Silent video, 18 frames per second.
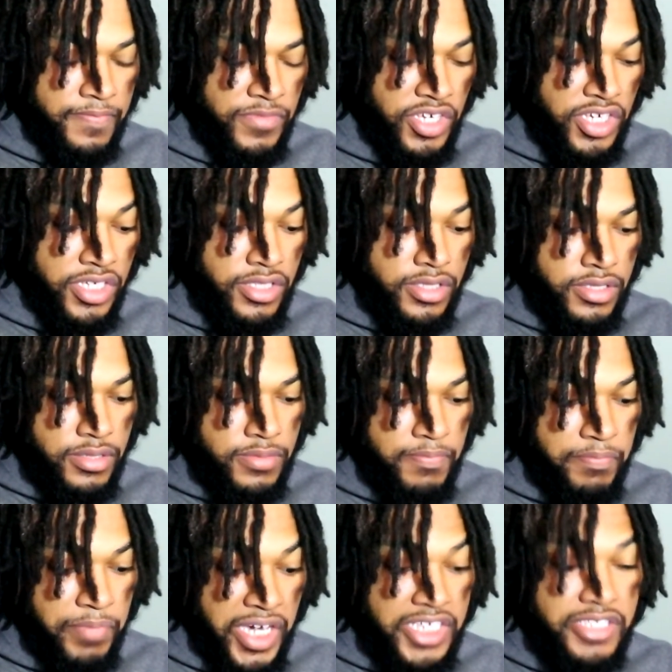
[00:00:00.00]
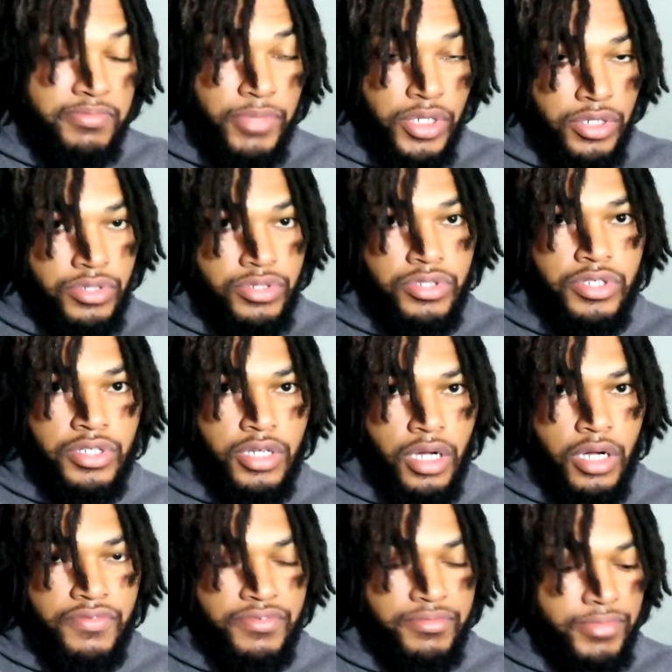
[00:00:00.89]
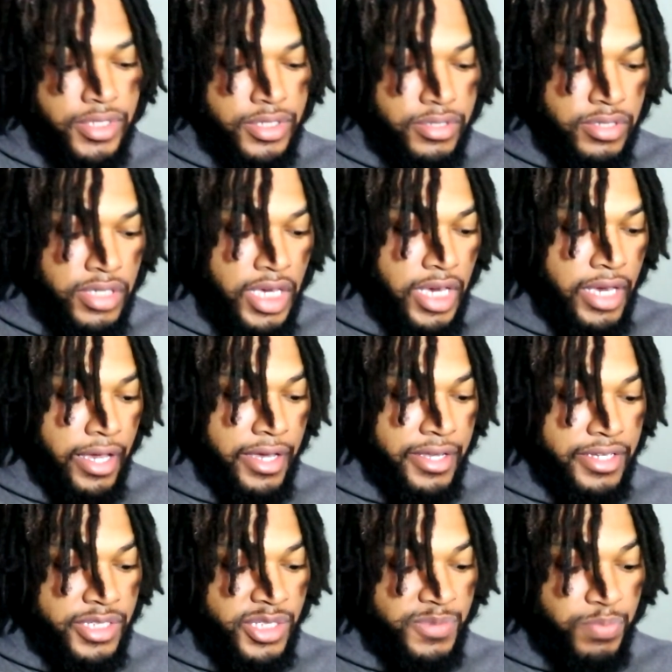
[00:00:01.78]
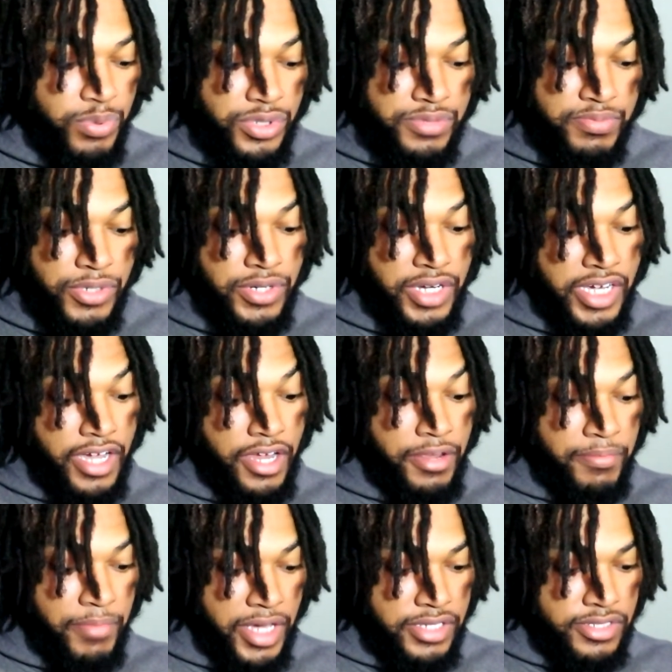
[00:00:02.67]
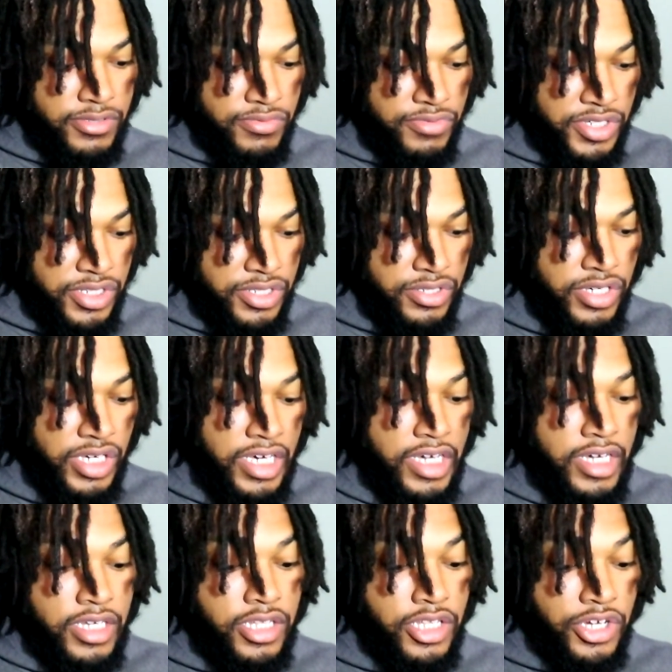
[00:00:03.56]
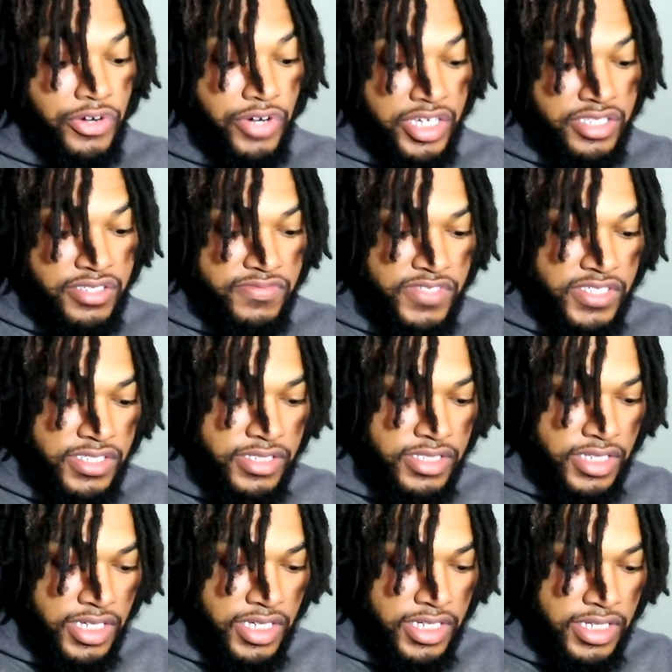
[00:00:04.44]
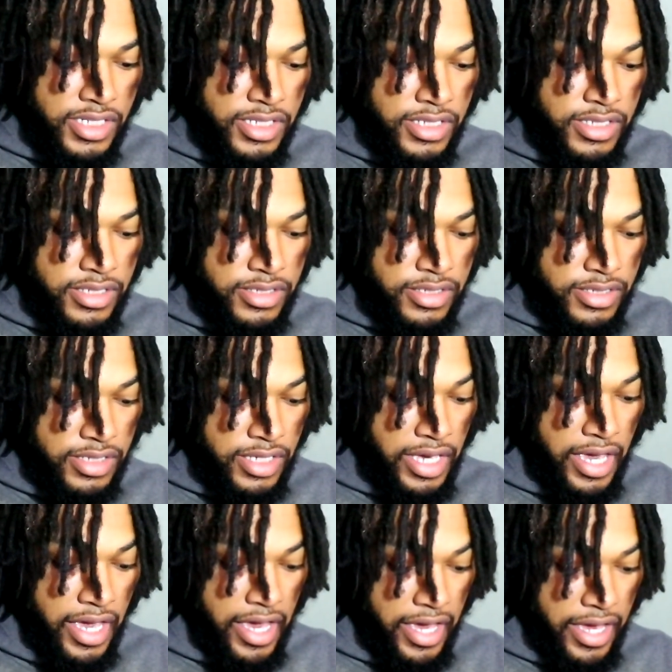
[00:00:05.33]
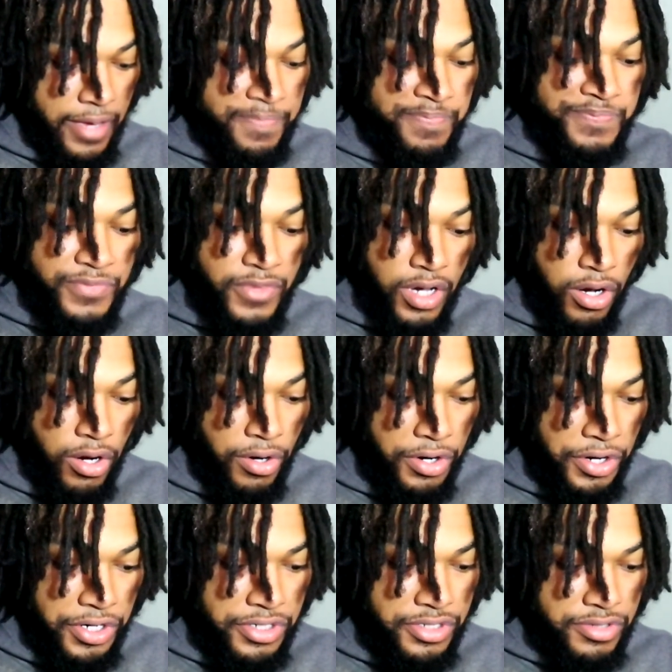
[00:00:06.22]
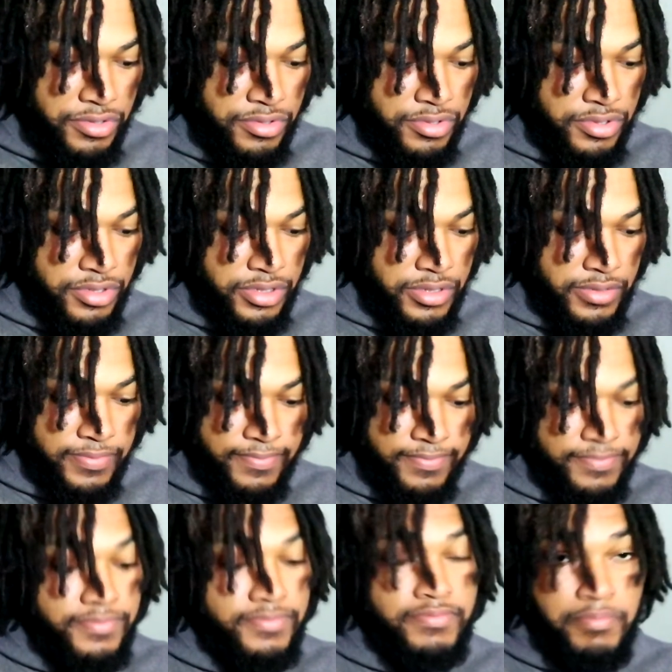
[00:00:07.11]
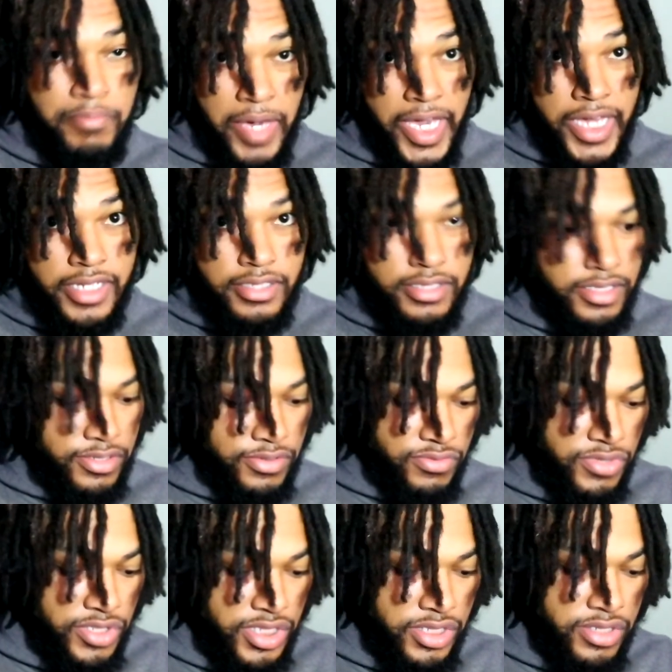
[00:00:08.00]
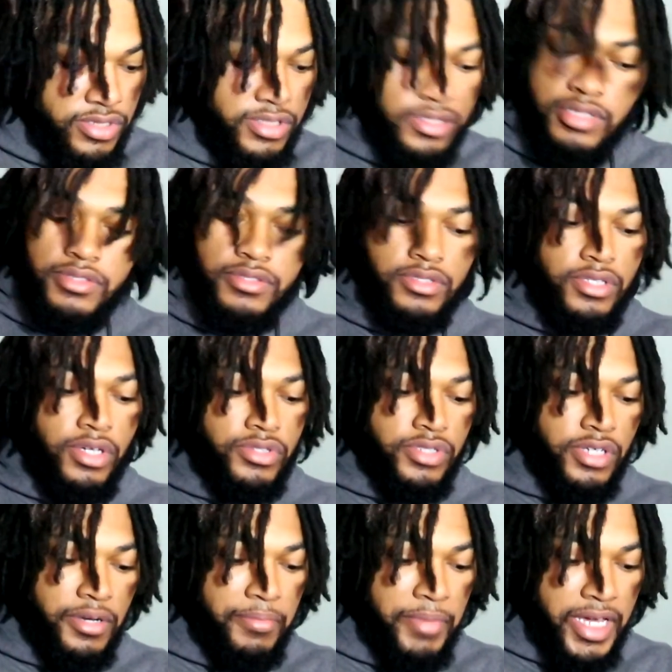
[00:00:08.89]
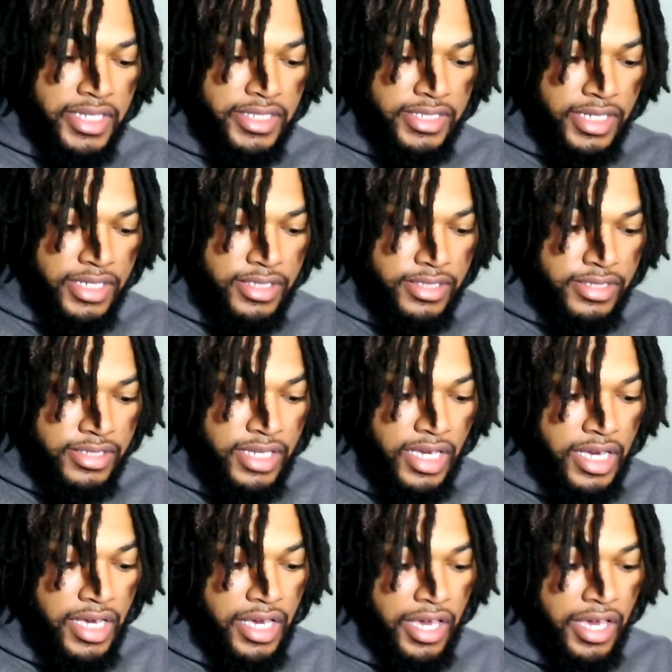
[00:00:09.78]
In base mode or comfort mode, and then sports mode I got it max as well. The aggressiveness is at hard or max as well. Those are the max settings.